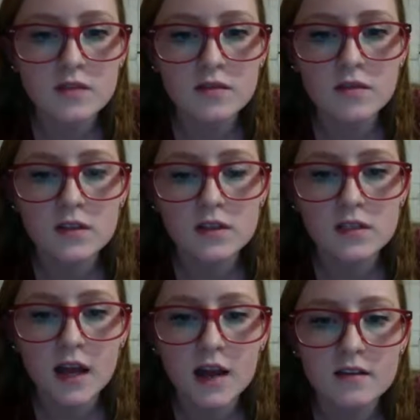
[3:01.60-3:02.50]
the
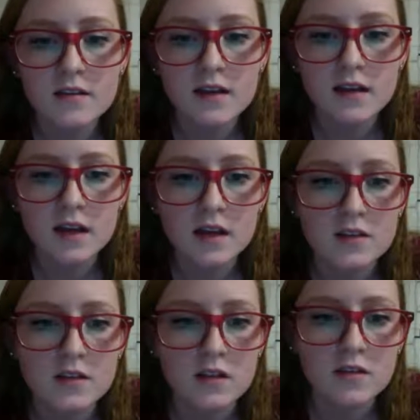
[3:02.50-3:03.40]
design
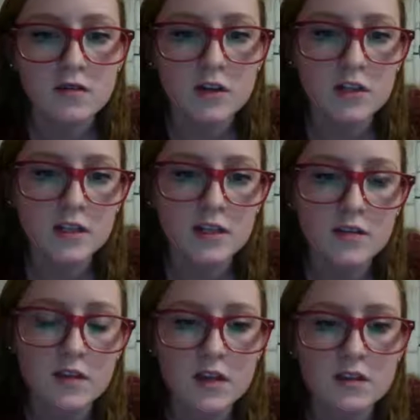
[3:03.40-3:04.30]
technology rich
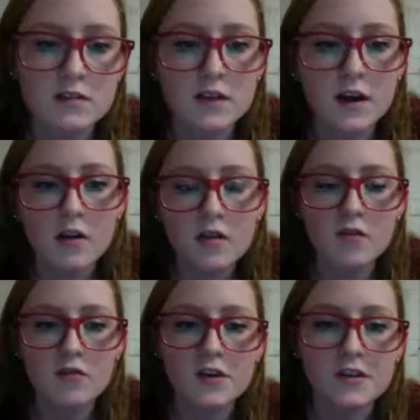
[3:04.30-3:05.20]
activities. So the
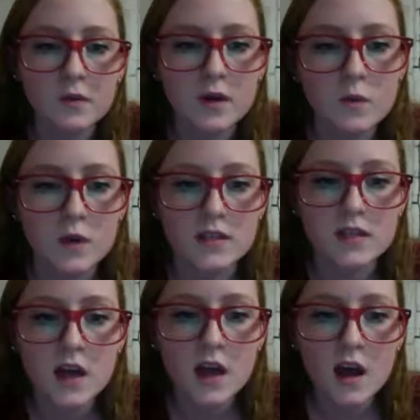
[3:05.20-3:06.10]
first one was
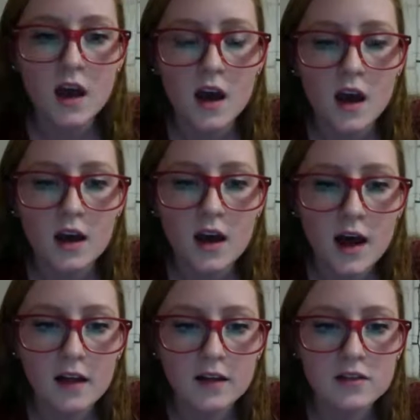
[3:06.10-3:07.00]
a
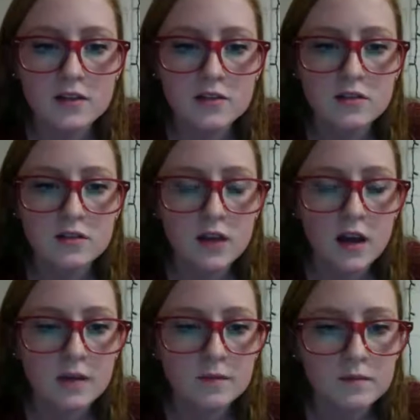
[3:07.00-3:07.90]
college
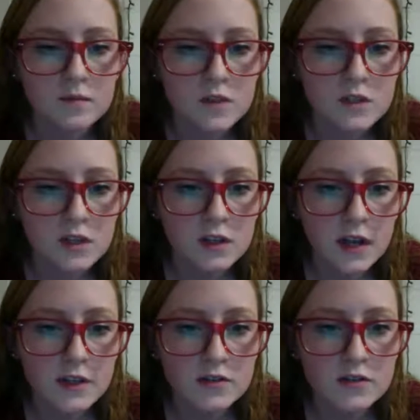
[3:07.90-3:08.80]

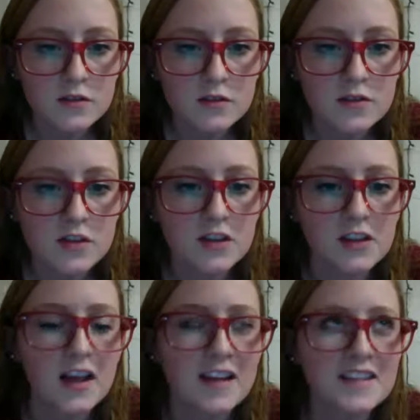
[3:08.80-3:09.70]

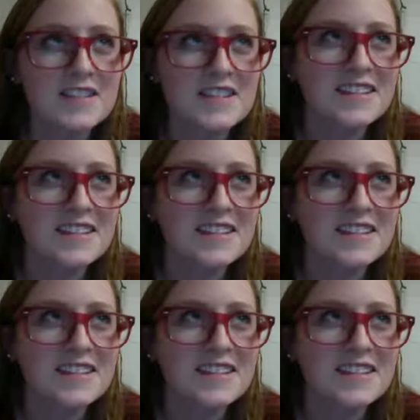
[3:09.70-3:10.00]
geology